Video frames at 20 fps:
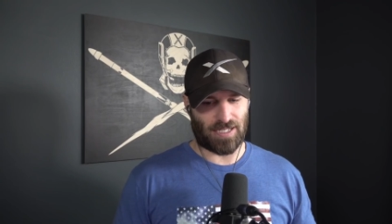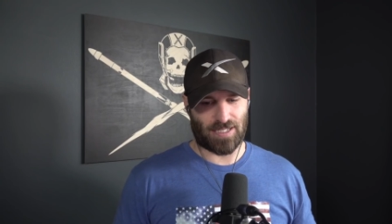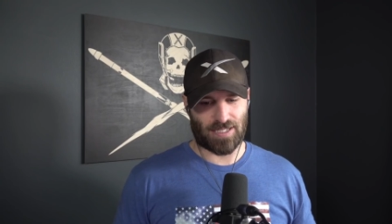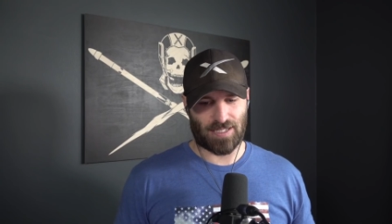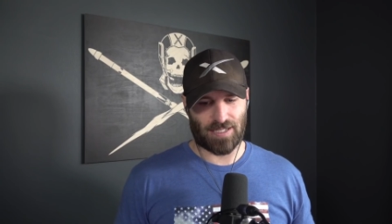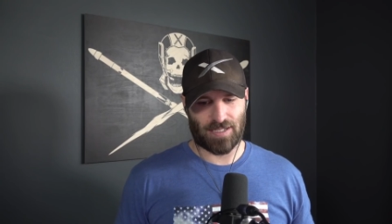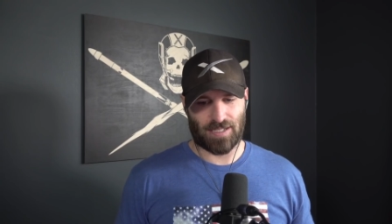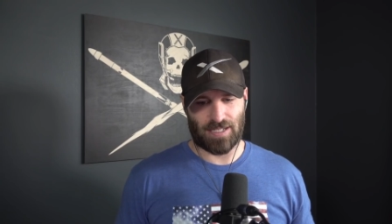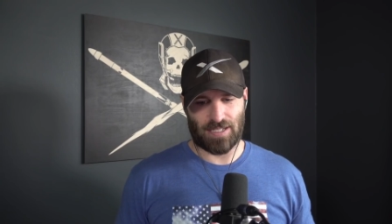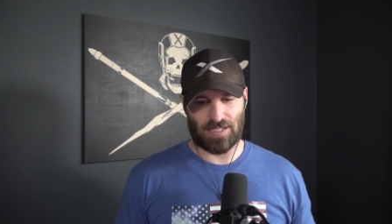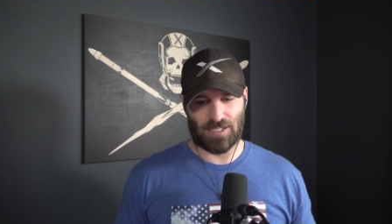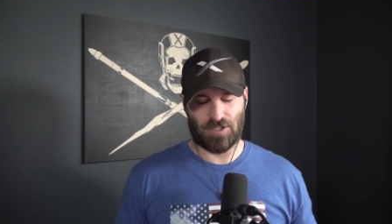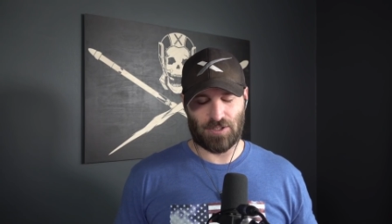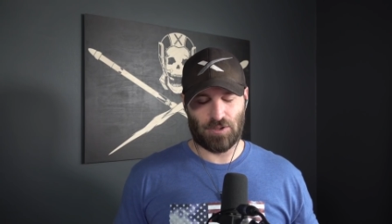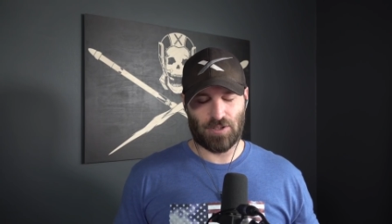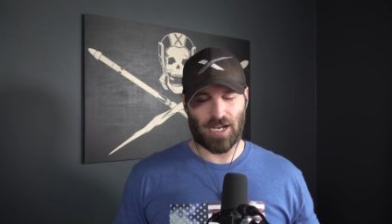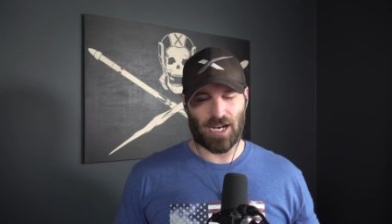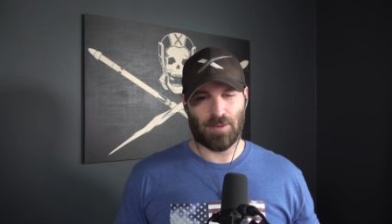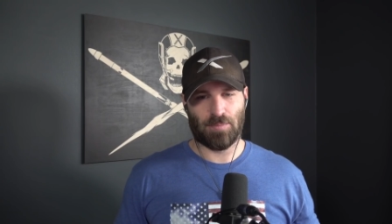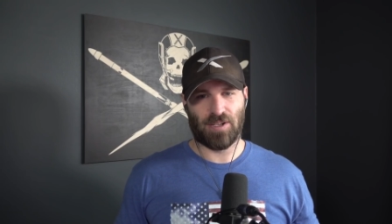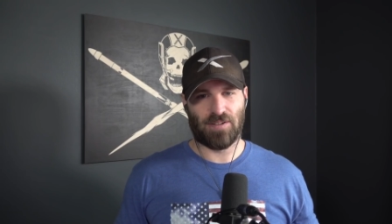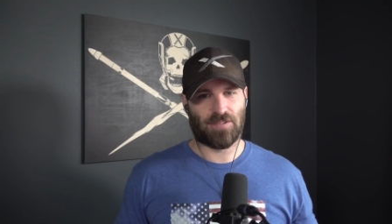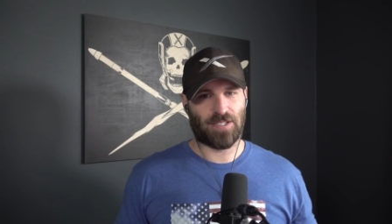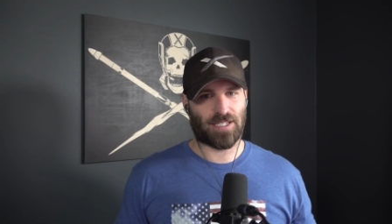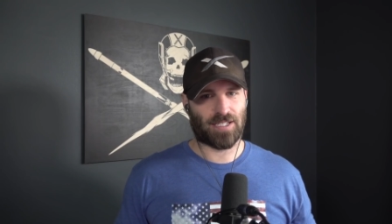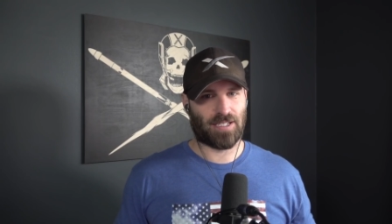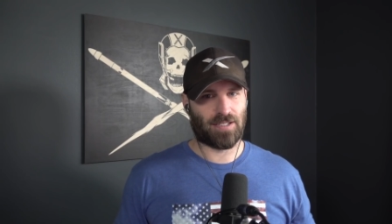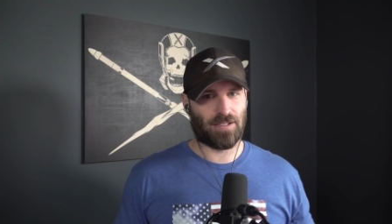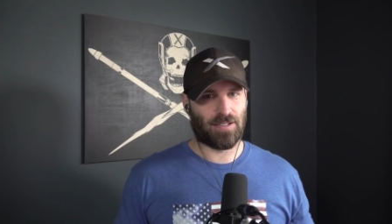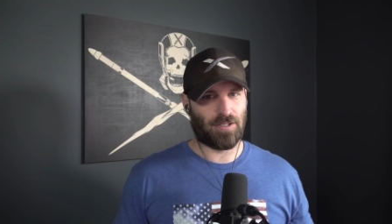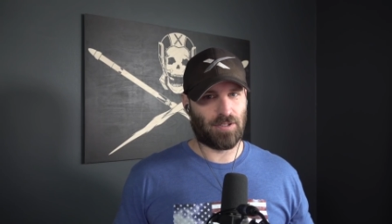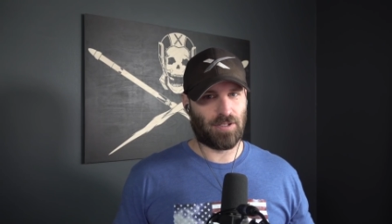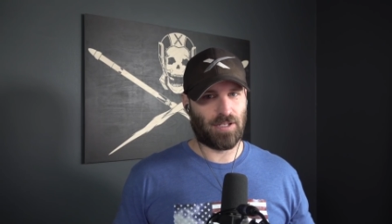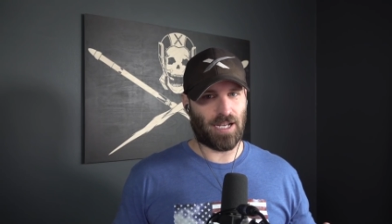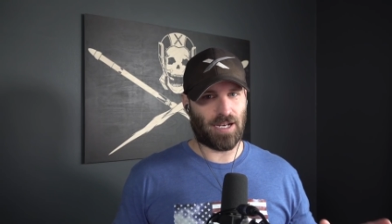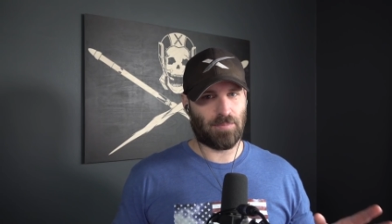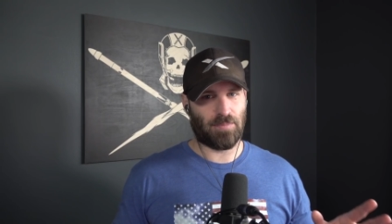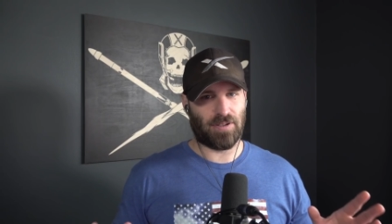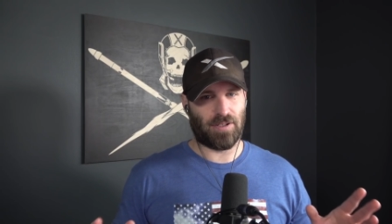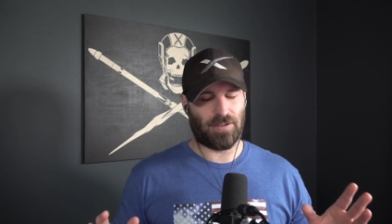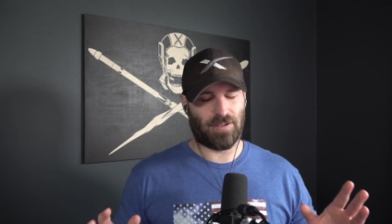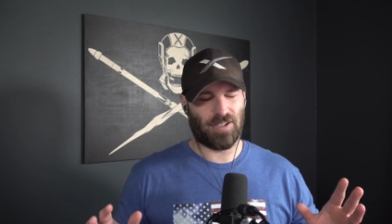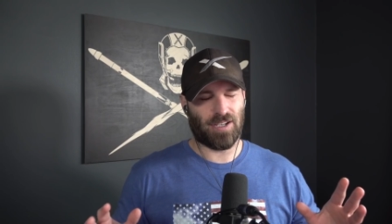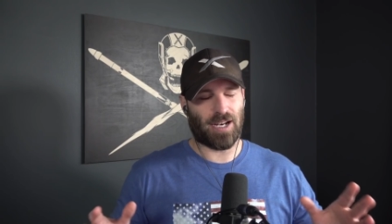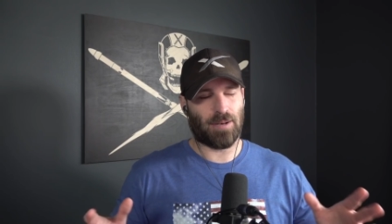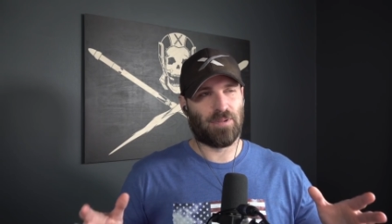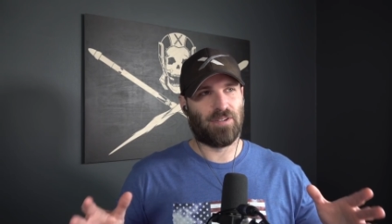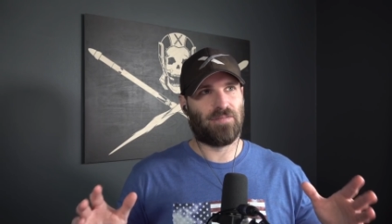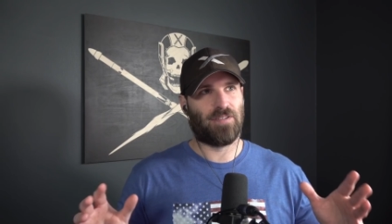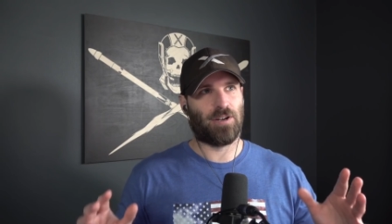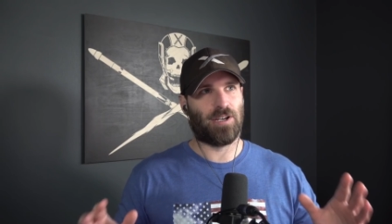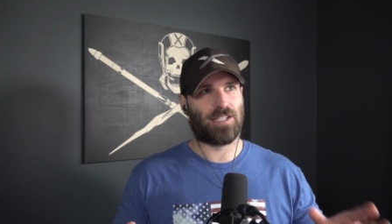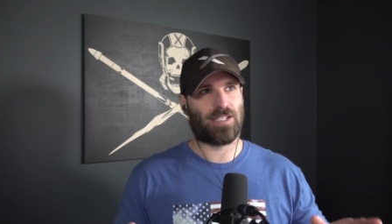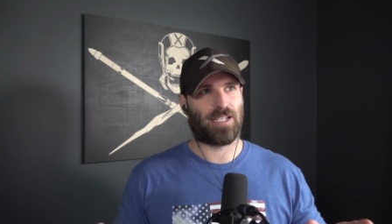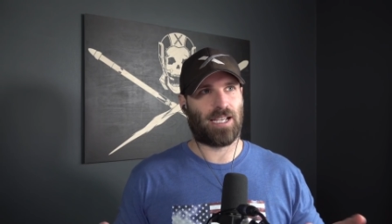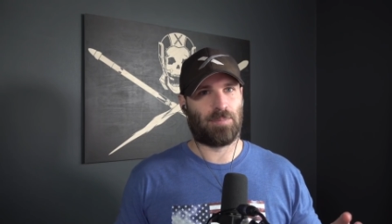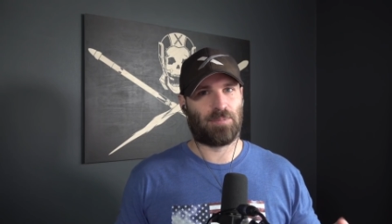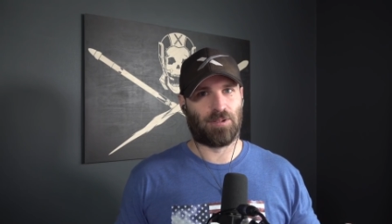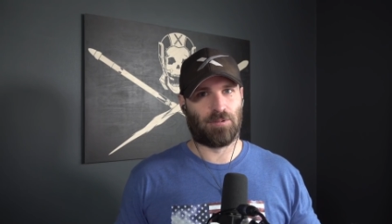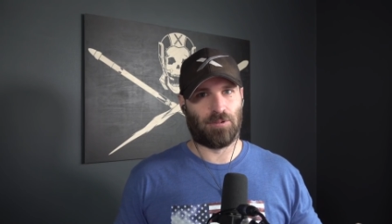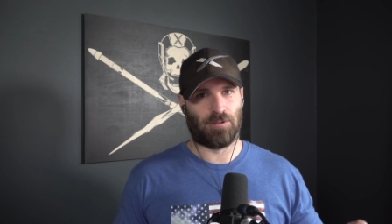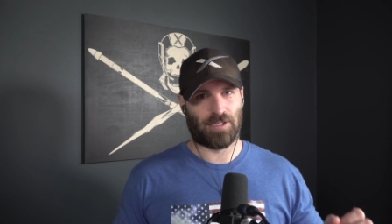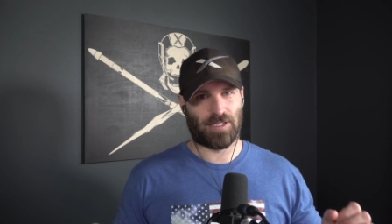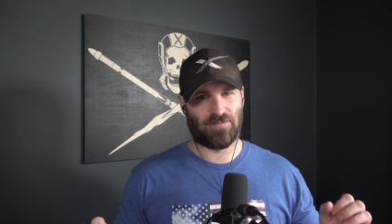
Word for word: it's, it's, it's you gotta be, you gotta be, you gotta be very skeptical.